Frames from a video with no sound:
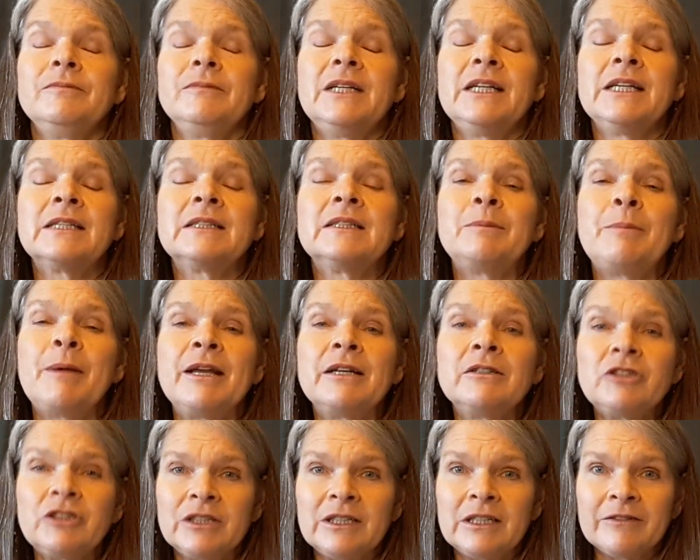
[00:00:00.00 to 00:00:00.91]

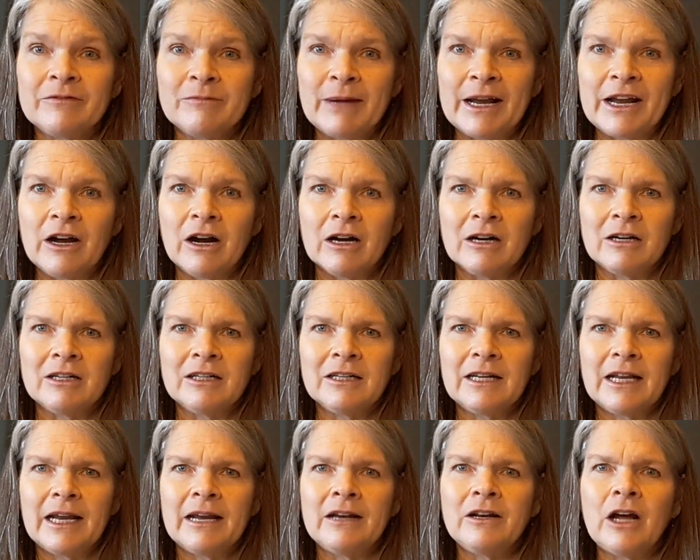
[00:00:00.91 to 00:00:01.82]
expansion of my heart
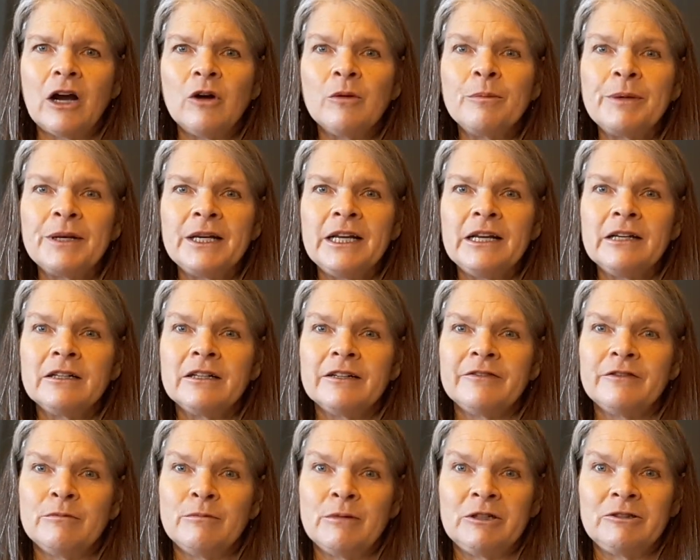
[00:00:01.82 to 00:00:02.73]
and opening
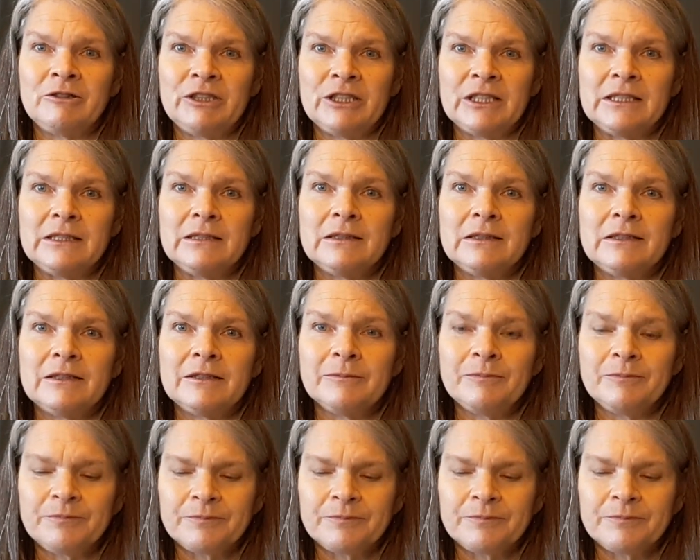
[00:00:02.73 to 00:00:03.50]
of emotions.